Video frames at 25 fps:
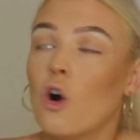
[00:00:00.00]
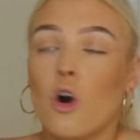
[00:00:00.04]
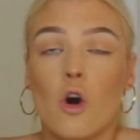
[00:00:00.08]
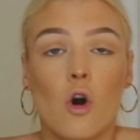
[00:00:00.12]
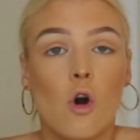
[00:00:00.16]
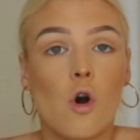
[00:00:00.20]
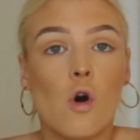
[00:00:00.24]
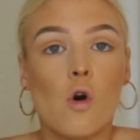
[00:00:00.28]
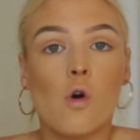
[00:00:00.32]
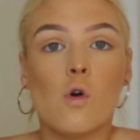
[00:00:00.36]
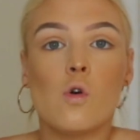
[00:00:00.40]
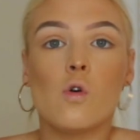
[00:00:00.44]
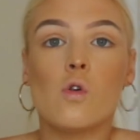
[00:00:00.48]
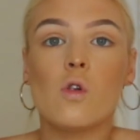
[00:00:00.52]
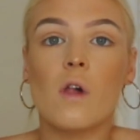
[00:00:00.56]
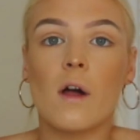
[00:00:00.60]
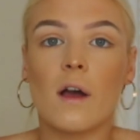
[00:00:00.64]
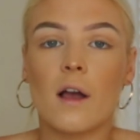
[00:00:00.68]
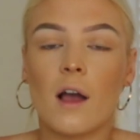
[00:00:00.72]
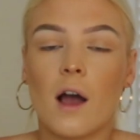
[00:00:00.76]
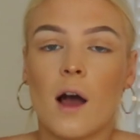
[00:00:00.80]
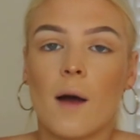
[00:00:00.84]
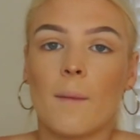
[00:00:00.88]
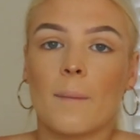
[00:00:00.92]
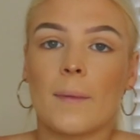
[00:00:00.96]
haul
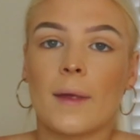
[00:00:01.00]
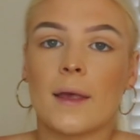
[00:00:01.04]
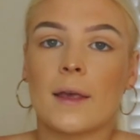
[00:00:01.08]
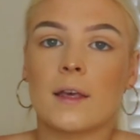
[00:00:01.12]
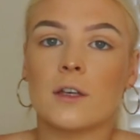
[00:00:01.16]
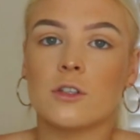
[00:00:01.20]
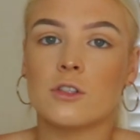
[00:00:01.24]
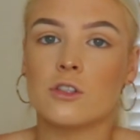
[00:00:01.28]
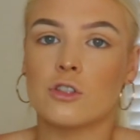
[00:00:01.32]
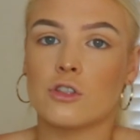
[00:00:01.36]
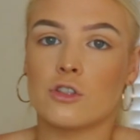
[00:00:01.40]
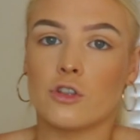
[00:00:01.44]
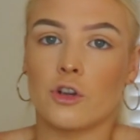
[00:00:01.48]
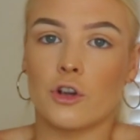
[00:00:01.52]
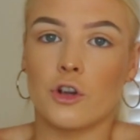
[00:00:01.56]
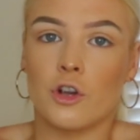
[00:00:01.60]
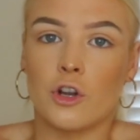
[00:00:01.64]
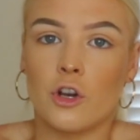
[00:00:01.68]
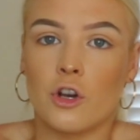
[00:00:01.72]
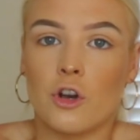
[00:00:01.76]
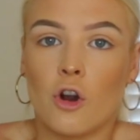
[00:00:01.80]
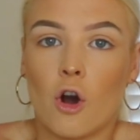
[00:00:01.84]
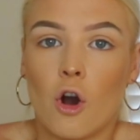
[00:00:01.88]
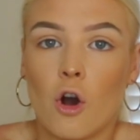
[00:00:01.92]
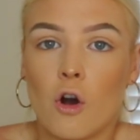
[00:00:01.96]
coming
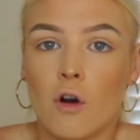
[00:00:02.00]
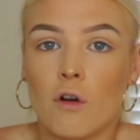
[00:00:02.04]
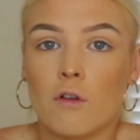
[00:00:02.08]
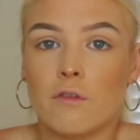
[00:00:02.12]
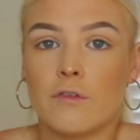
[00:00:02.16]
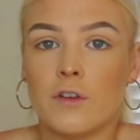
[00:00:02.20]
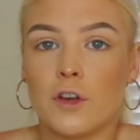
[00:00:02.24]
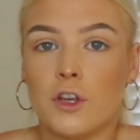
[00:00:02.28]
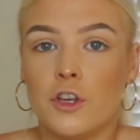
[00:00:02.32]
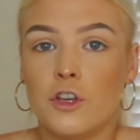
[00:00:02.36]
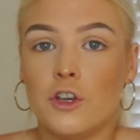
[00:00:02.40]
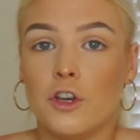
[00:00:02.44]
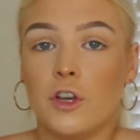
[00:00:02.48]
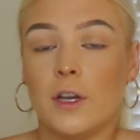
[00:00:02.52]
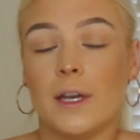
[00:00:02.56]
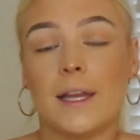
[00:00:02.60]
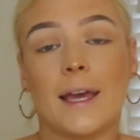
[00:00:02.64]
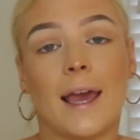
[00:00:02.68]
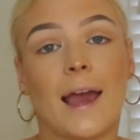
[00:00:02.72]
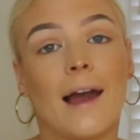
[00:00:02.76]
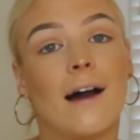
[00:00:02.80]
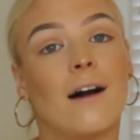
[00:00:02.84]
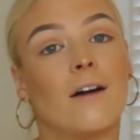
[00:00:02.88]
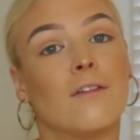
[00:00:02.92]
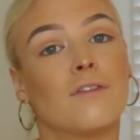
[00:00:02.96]
soon of
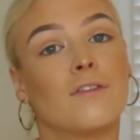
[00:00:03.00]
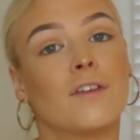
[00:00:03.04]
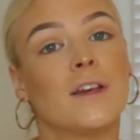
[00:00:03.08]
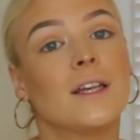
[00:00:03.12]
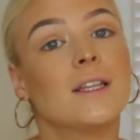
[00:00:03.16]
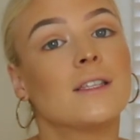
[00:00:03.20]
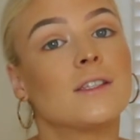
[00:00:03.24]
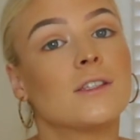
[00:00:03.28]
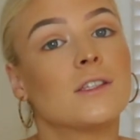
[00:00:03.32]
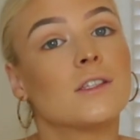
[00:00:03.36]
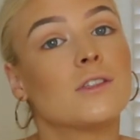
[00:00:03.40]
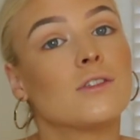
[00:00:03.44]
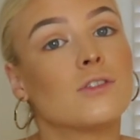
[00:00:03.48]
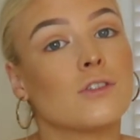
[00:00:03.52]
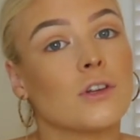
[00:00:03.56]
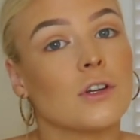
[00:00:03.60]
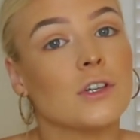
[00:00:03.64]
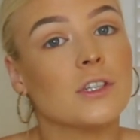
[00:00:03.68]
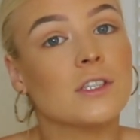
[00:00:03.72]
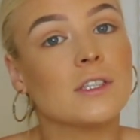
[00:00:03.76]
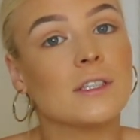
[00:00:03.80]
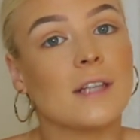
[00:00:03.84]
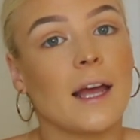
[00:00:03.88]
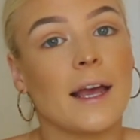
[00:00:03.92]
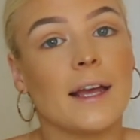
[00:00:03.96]
uni outfits so
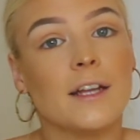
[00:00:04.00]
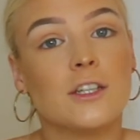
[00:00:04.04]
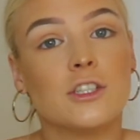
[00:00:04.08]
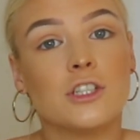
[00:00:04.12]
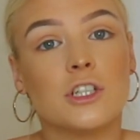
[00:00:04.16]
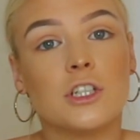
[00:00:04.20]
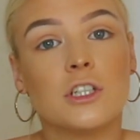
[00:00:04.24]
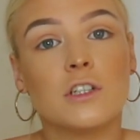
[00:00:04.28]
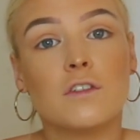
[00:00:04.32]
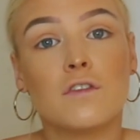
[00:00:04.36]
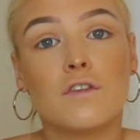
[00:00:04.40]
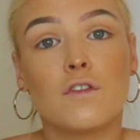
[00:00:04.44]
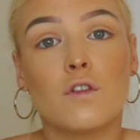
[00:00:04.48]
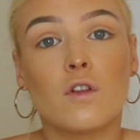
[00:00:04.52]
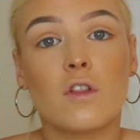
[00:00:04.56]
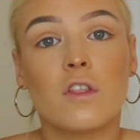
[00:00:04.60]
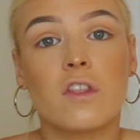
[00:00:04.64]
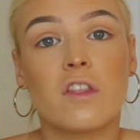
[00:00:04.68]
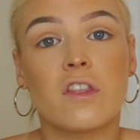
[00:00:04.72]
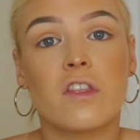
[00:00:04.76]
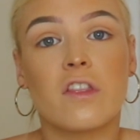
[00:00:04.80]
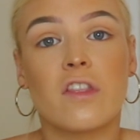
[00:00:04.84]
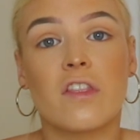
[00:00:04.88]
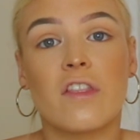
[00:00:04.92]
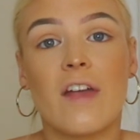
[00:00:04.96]
stay tuned for
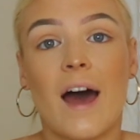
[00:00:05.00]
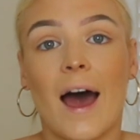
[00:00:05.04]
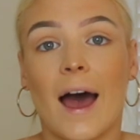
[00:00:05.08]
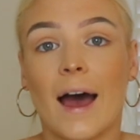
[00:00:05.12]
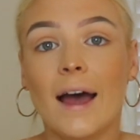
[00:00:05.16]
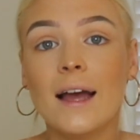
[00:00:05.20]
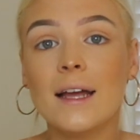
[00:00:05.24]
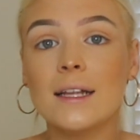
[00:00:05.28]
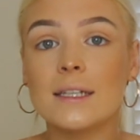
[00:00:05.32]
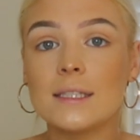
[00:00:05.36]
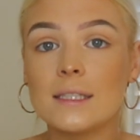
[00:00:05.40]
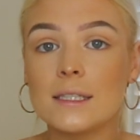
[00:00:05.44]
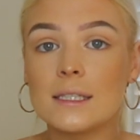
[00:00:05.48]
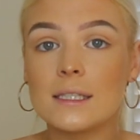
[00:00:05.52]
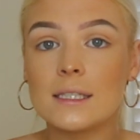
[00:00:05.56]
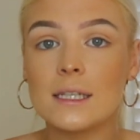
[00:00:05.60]
that